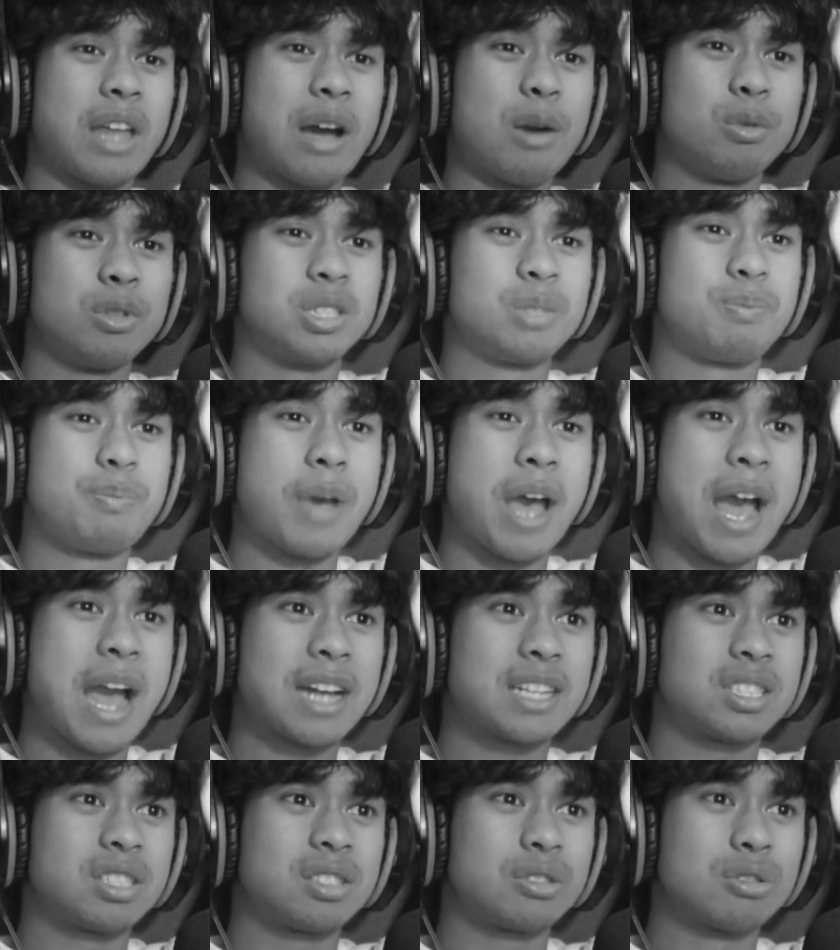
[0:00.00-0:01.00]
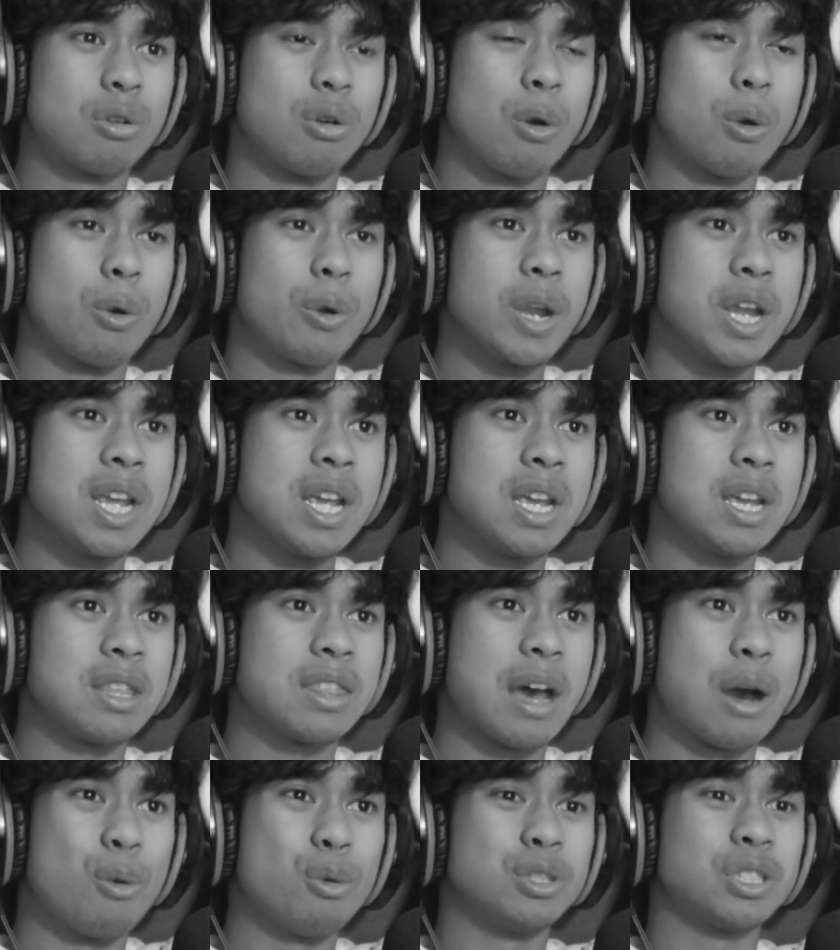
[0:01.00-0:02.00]
That was backstory!
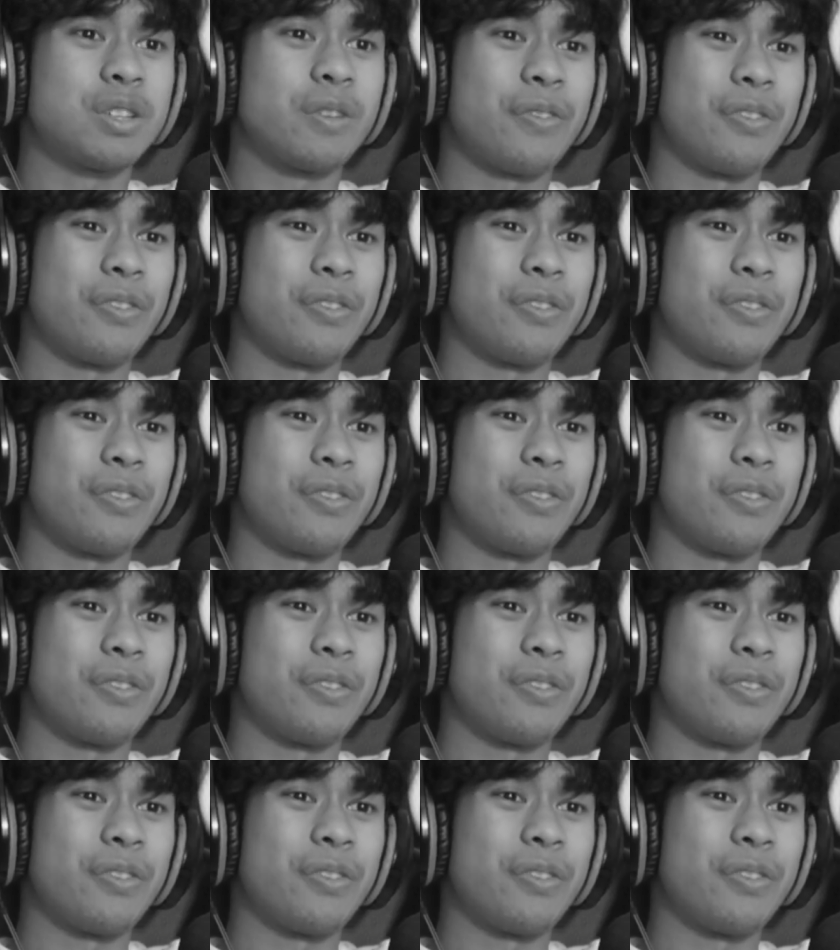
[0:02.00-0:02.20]
That was